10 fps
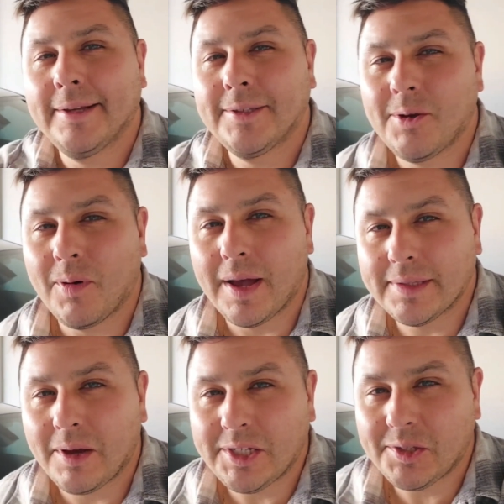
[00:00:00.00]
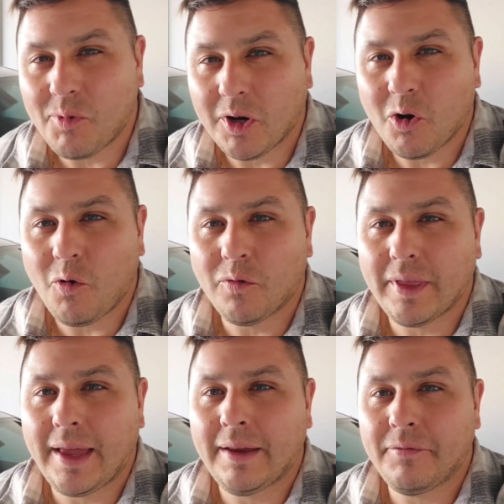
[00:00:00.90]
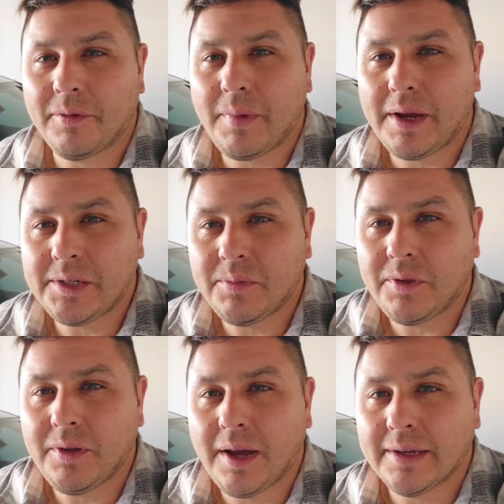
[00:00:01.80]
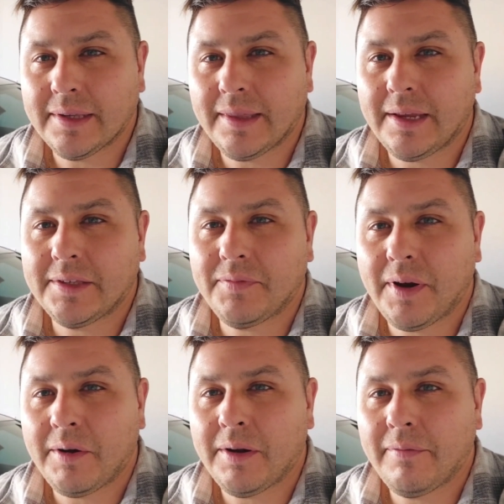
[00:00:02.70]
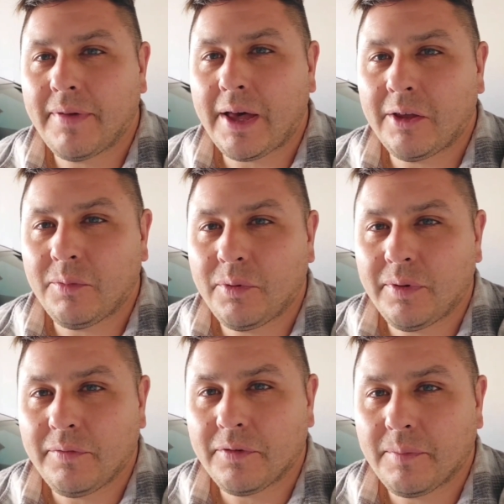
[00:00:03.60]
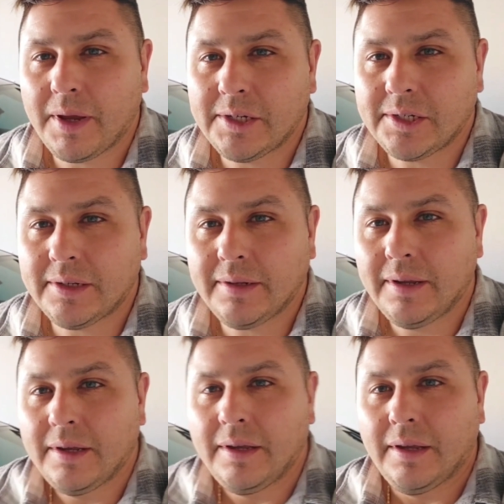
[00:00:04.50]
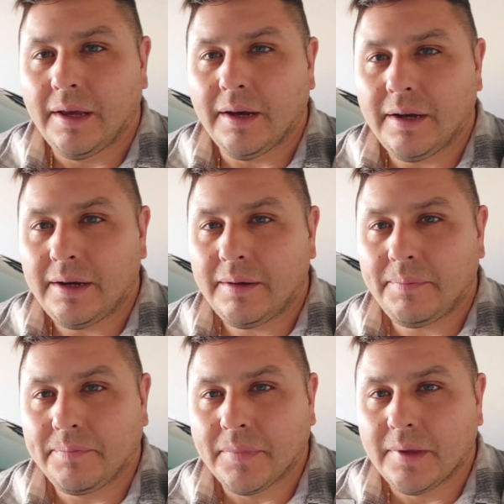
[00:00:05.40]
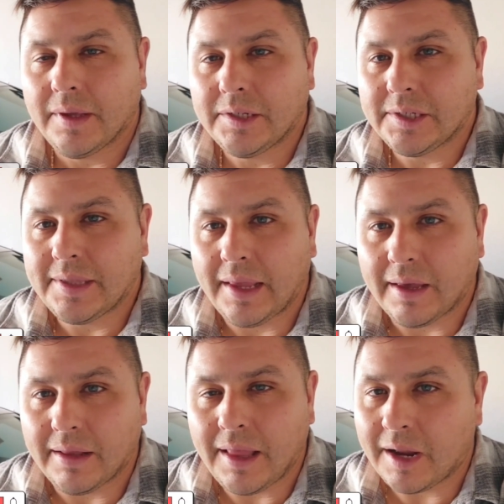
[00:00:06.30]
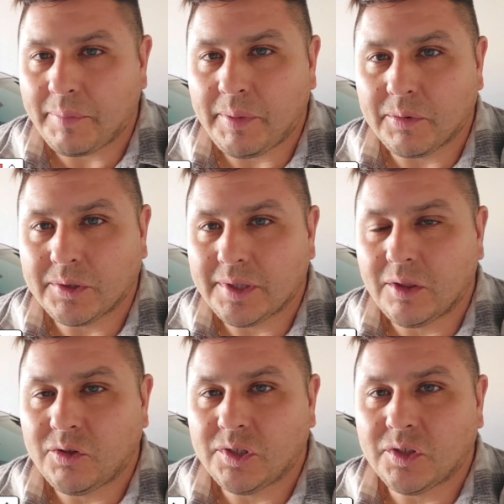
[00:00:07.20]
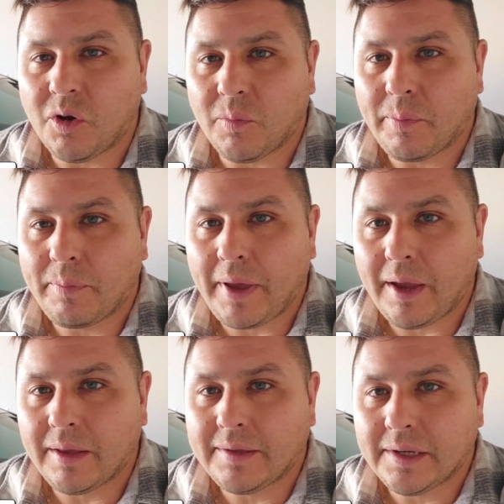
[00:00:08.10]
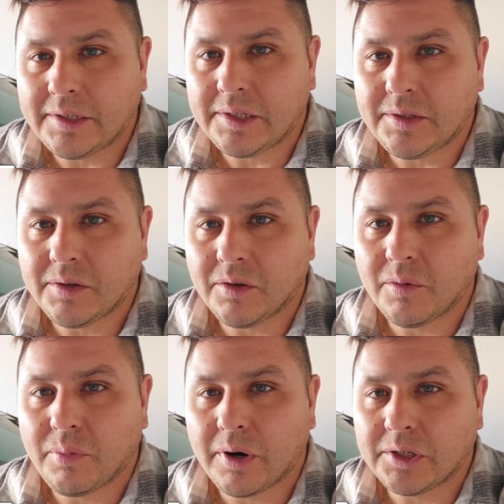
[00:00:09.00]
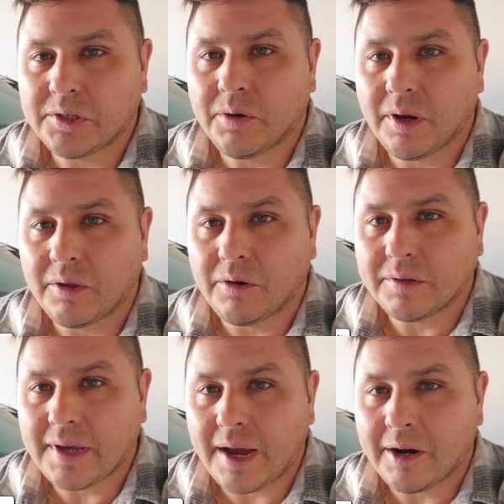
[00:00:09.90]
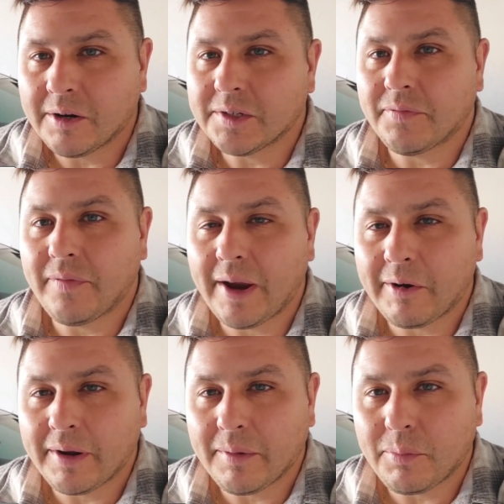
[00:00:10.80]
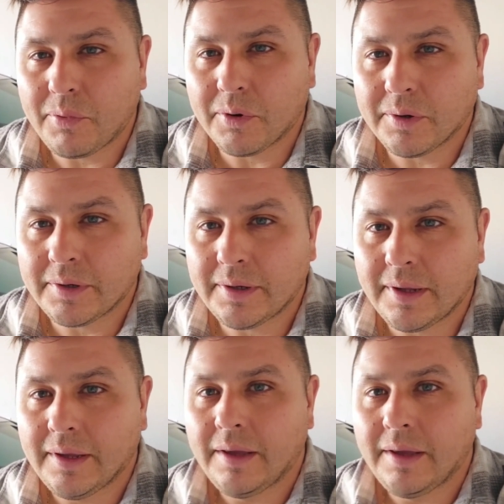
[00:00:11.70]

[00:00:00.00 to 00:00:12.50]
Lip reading: So guys, I just want to go over that information with you guys. I think it's very valuable information. I just think a lot of people just don't pay attention to their pressure in their tires. Very important.